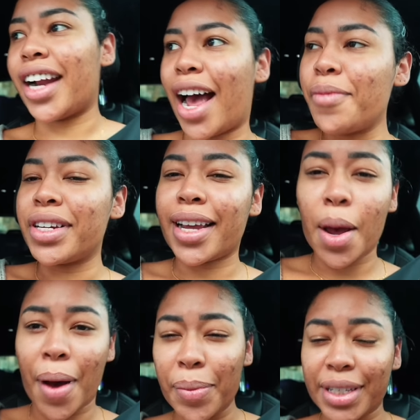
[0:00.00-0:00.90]
And I'm the
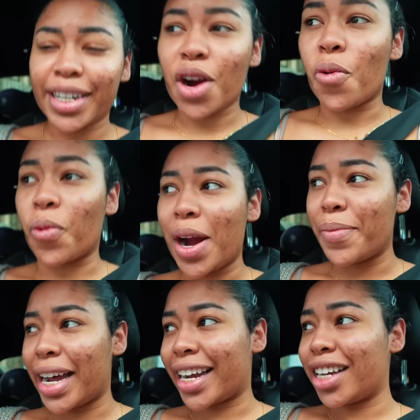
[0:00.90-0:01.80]
type, I'm gonna stare right
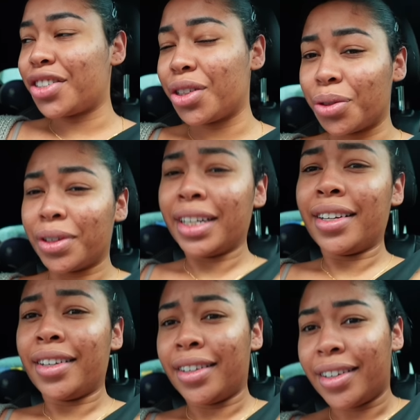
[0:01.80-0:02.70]
back at you.
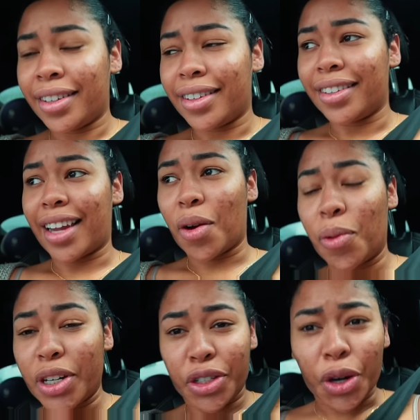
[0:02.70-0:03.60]
Like,
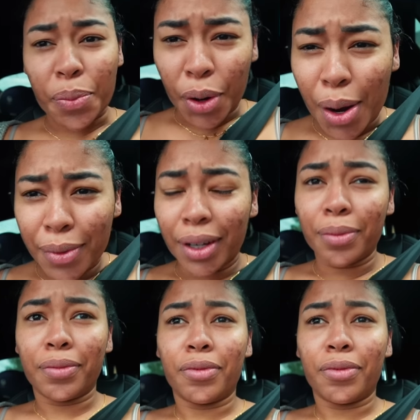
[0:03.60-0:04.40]
what's your problem?